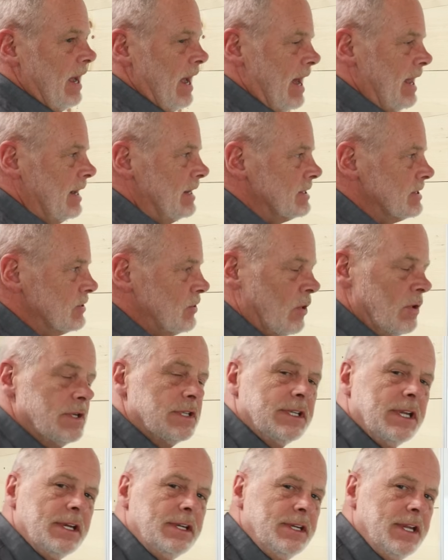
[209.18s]
and it
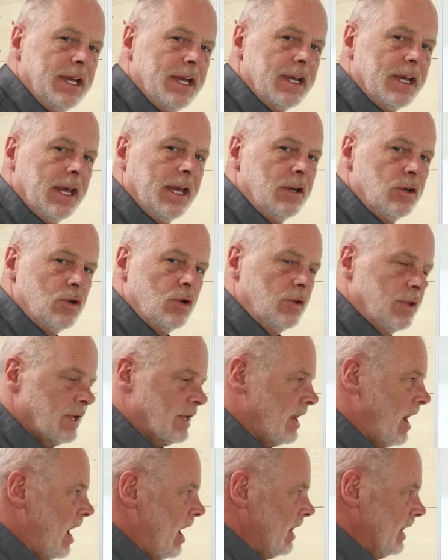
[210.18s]
starts to dig into the
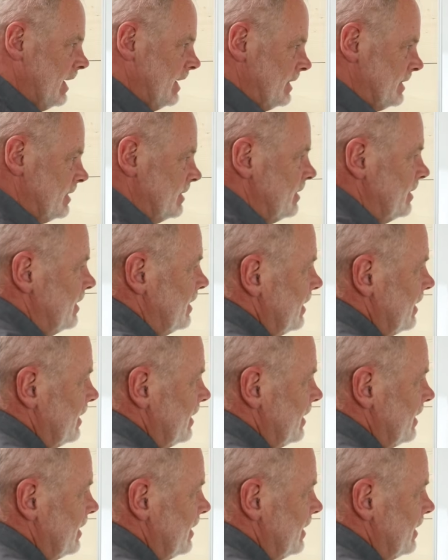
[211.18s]
collet.